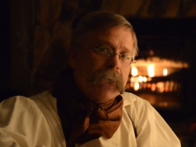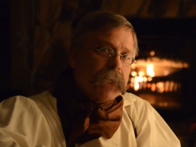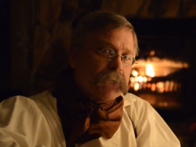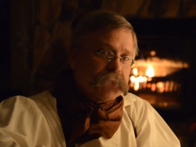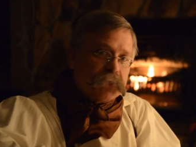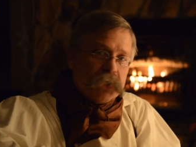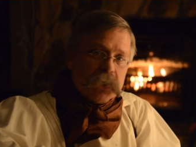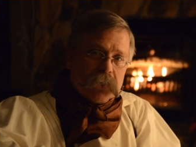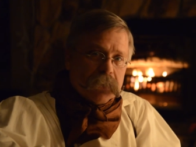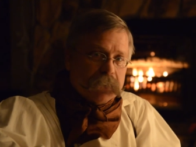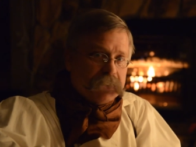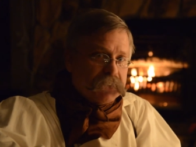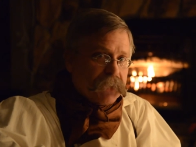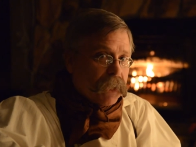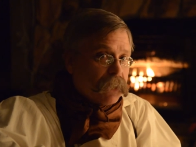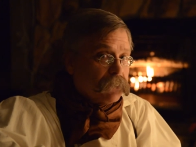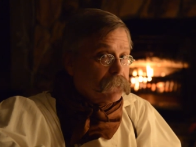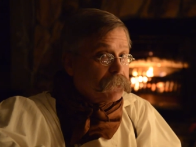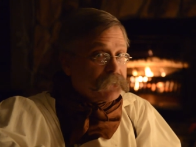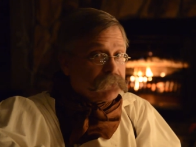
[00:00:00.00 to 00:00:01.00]
best he could
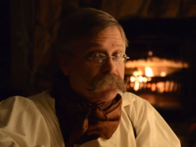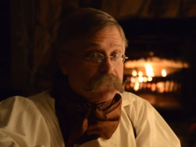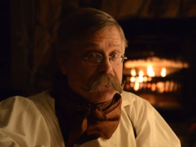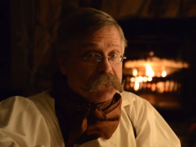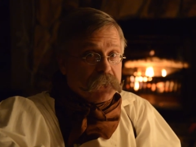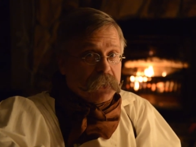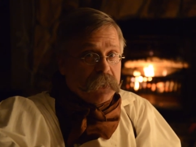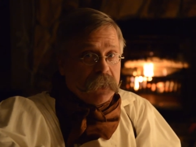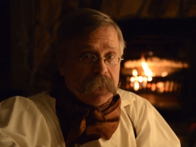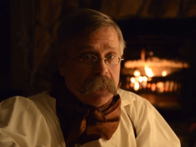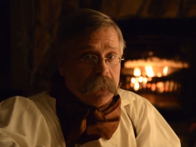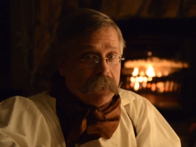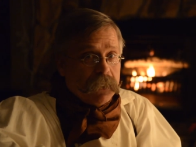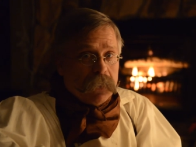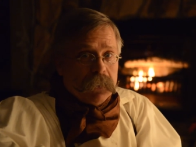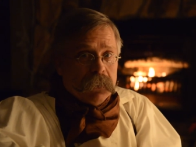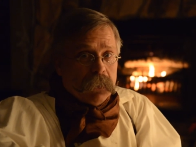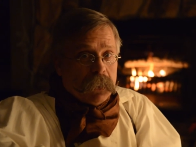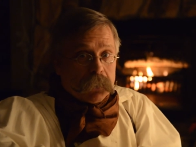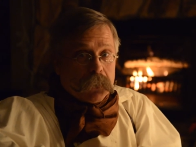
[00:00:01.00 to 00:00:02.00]
tell us was,
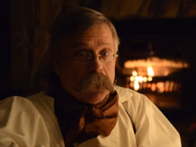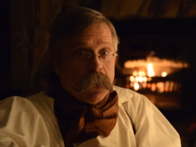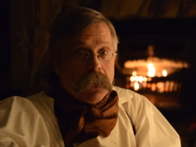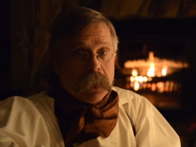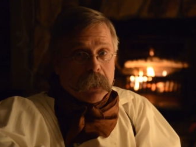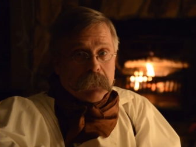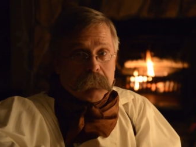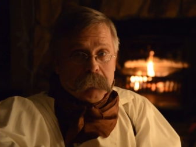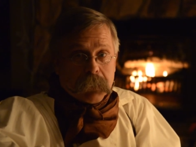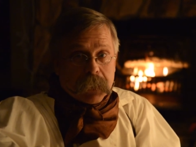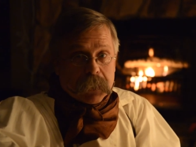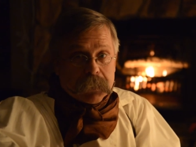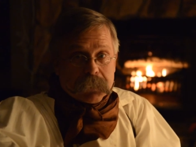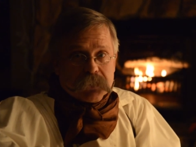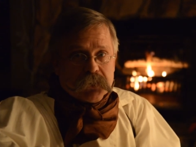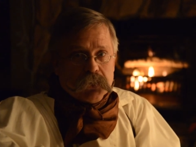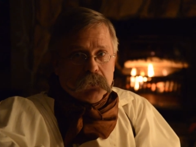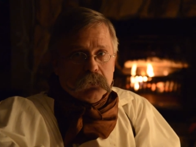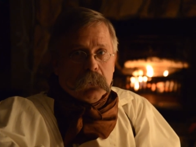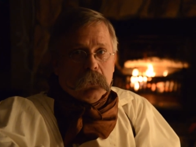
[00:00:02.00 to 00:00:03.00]
God
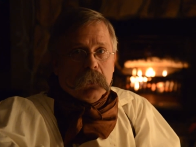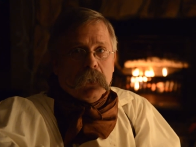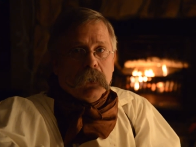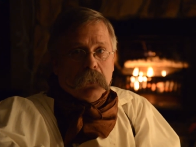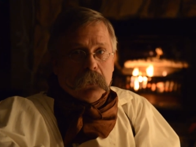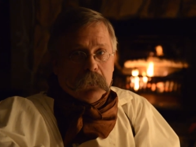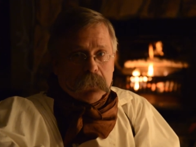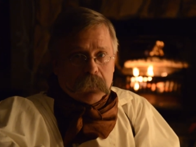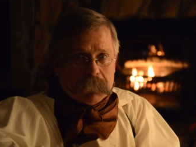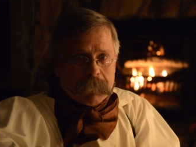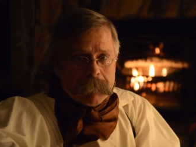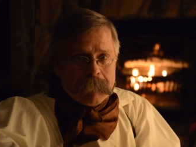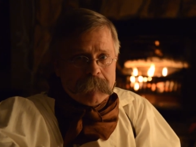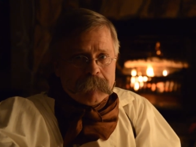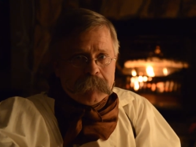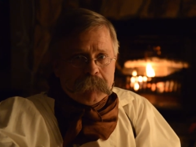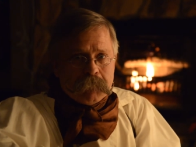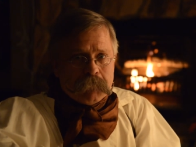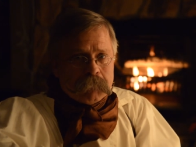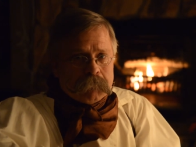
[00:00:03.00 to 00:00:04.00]
bless you all.
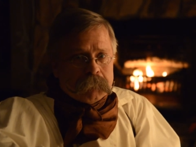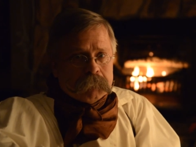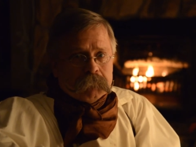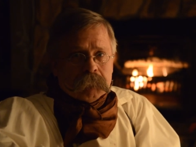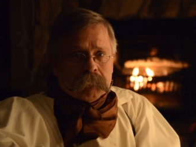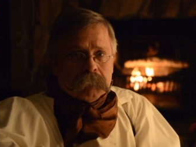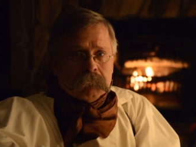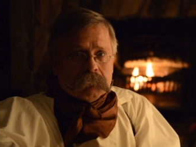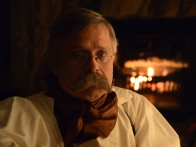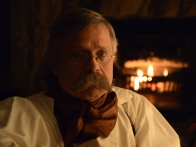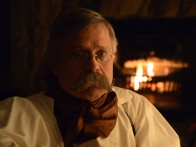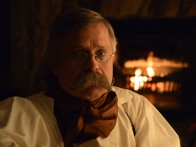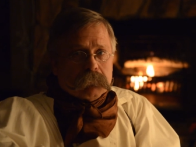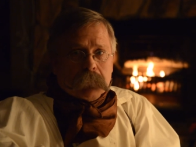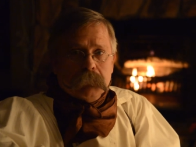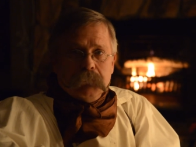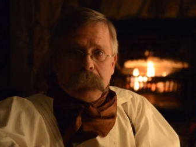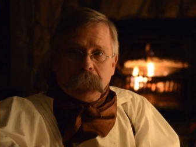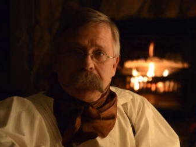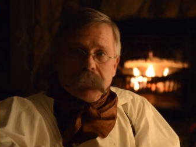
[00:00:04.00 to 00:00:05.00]

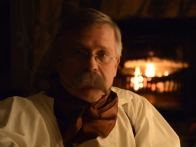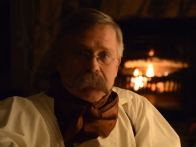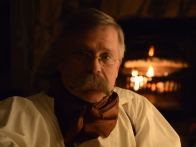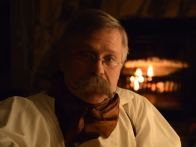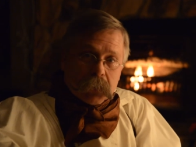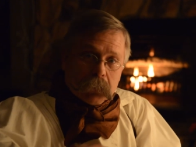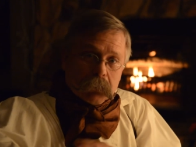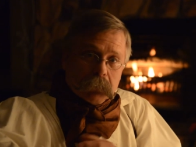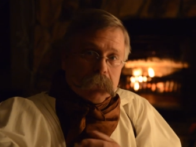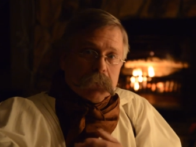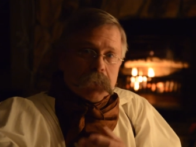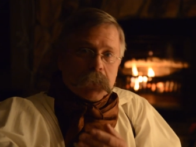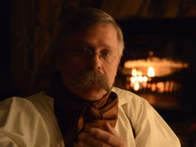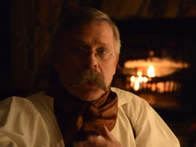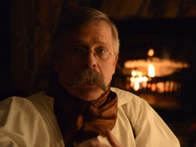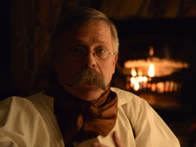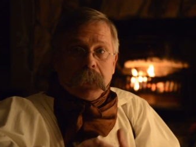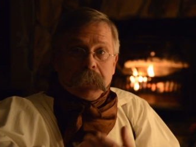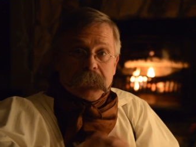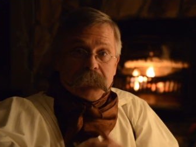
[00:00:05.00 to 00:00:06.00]
But it was a
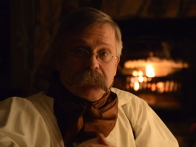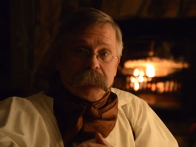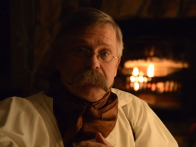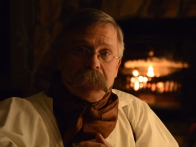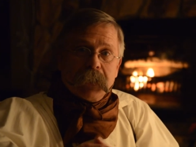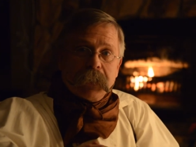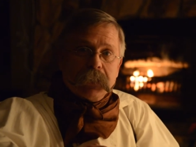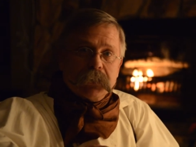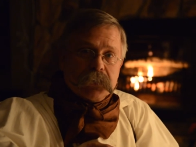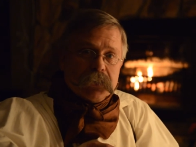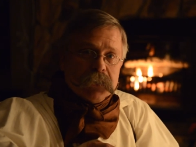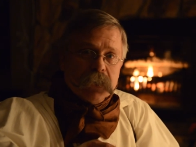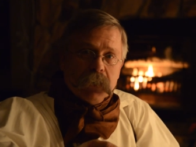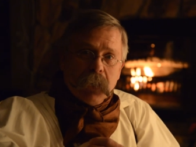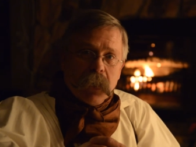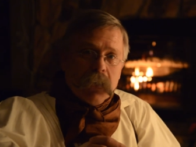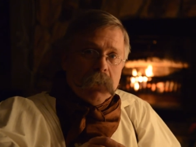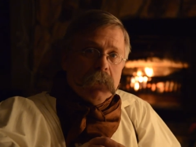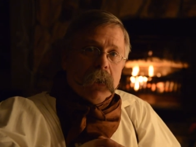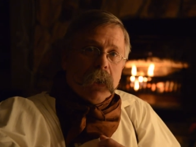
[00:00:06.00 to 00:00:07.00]
look on his face
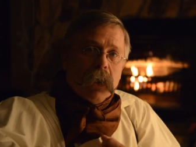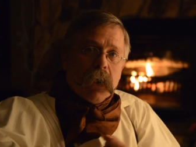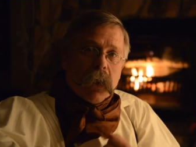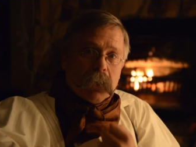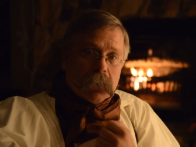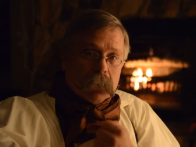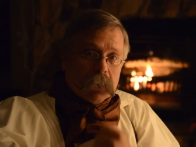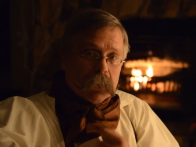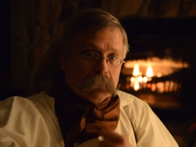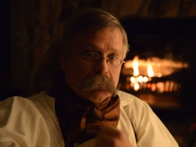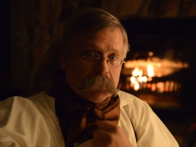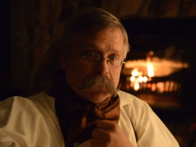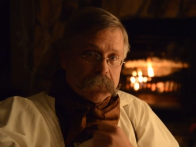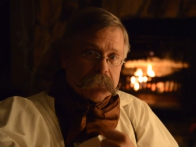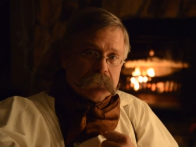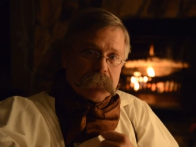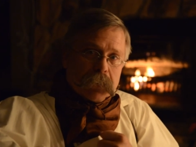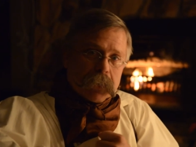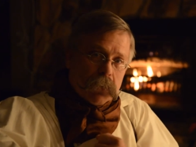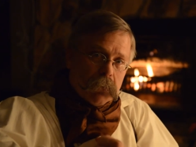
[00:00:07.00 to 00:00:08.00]
I'll
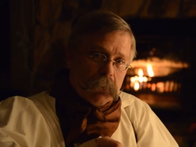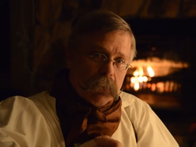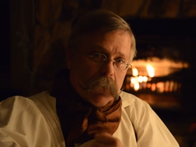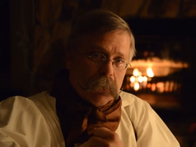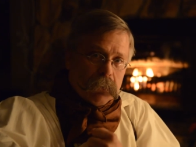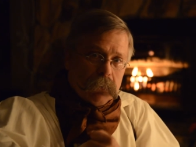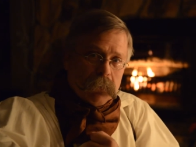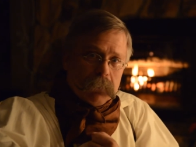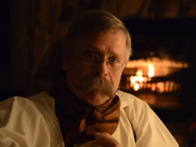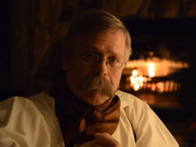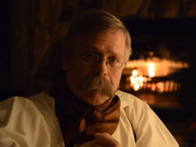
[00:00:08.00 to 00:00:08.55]
always recall.